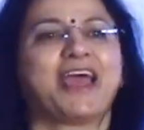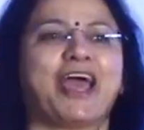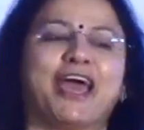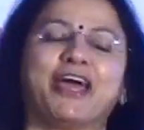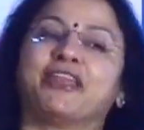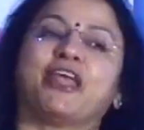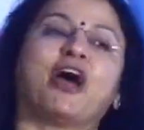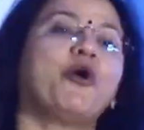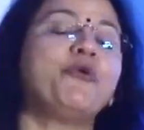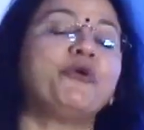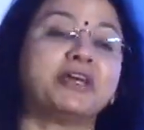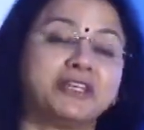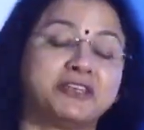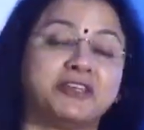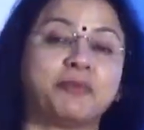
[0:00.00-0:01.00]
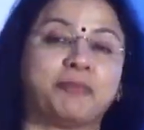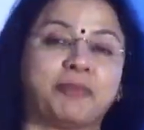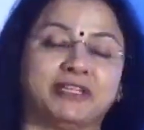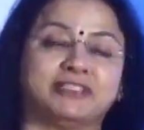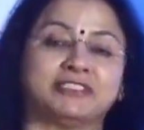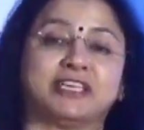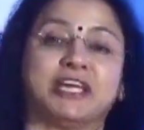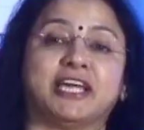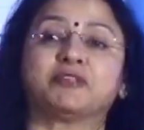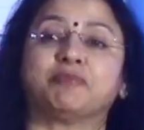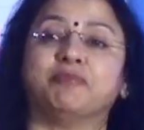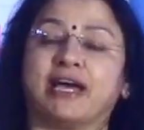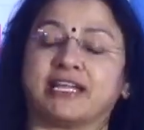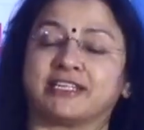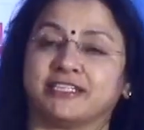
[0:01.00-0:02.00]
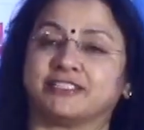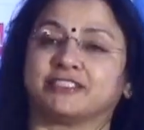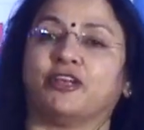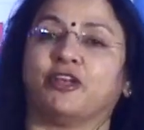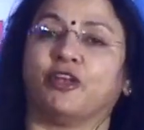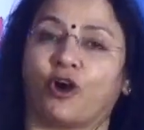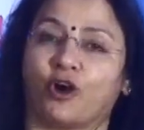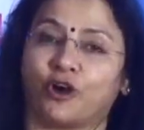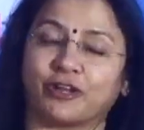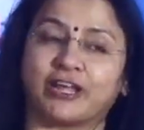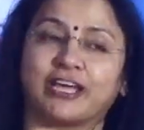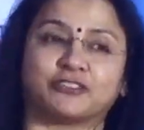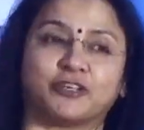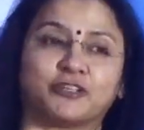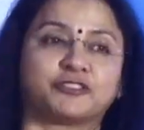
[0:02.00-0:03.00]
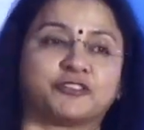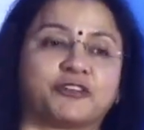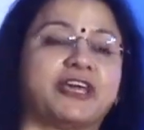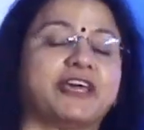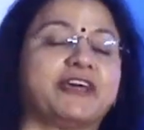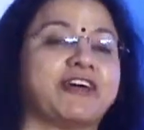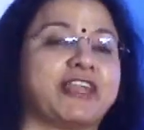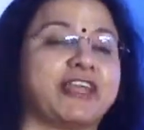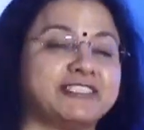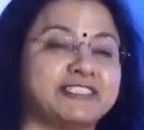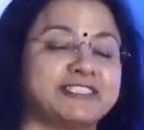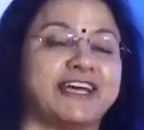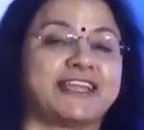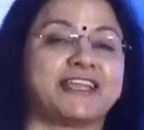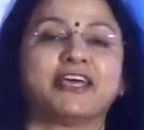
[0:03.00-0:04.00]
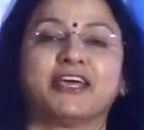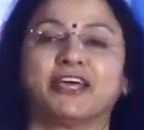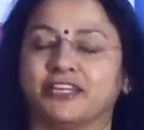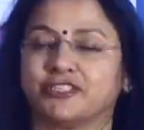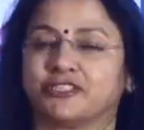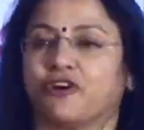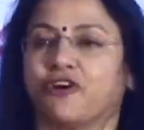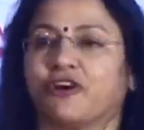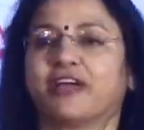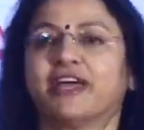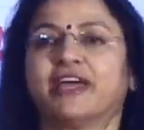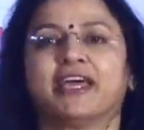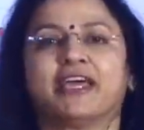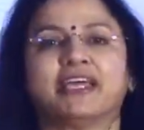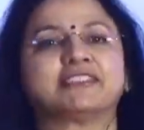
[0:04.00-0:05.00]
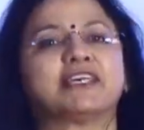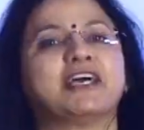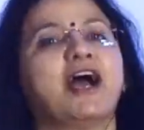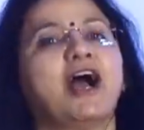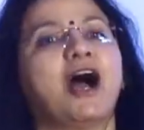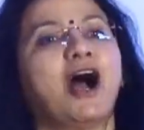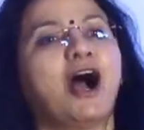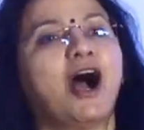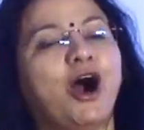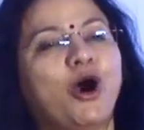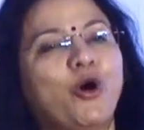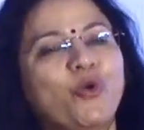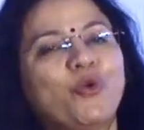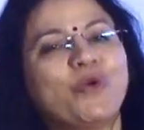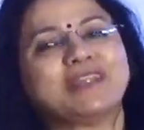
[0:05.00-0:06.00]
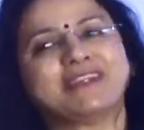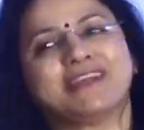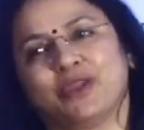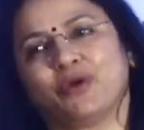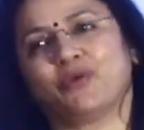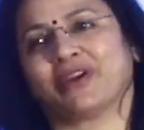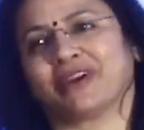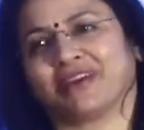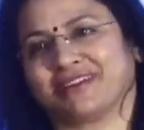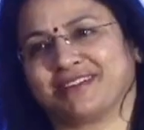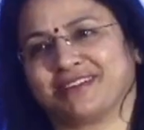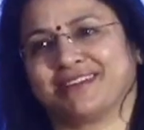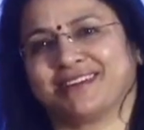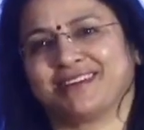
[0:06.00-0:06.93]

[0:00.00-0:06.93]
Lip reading: And now it depends. It matters a lot, as on today when I stand and talk, is how we deliver it,